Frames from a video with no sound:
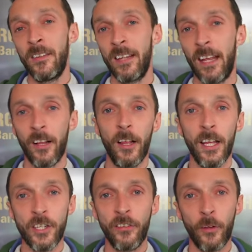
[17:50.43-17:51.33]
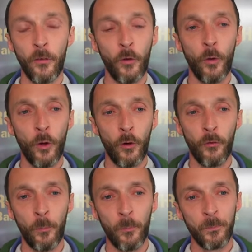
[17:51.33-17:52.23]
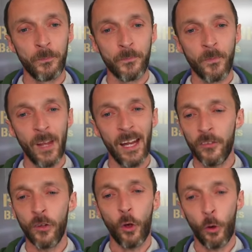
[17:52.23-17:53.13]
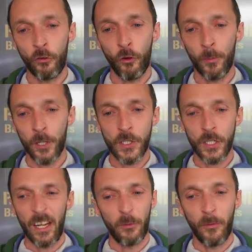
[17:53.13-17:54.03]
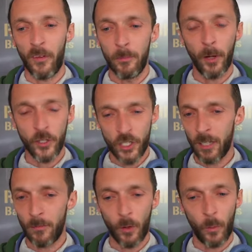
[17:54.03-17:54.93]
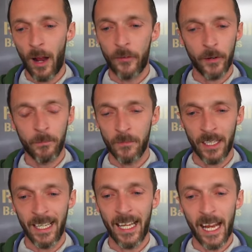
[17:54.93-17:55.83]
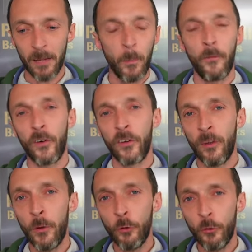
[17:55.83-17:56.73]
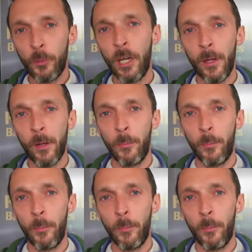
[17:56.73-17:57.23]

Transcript: to get the collection stuff going off, and it doesn't cost too much, and it's within budget or whatever, then great. But for some of those premium